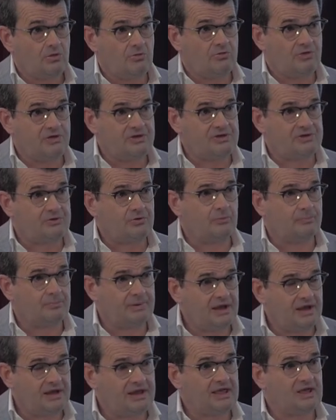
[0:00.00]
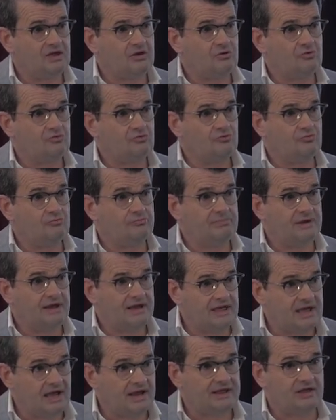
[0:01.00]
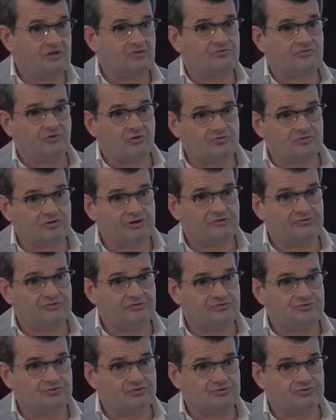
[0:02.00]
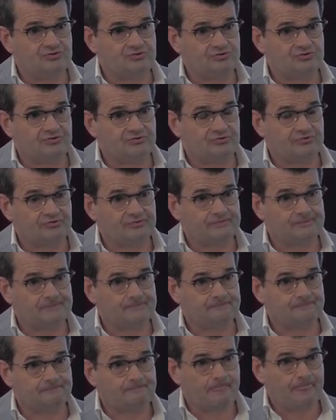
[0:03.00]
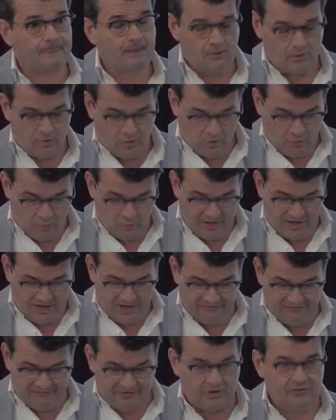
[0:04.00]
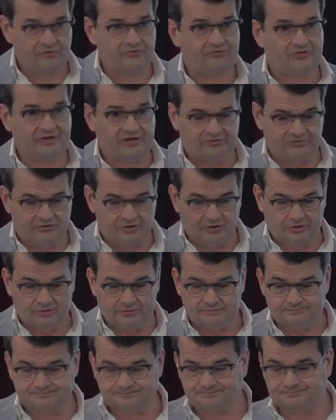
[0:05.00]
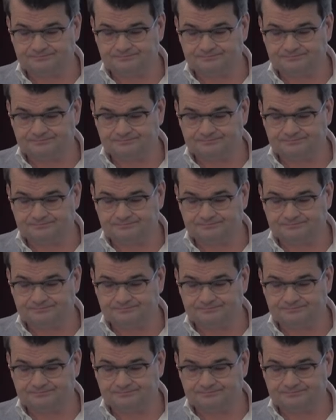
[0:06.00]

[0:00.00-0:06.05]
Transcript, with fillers: The competing, mediating social institutions. Where have those things gone?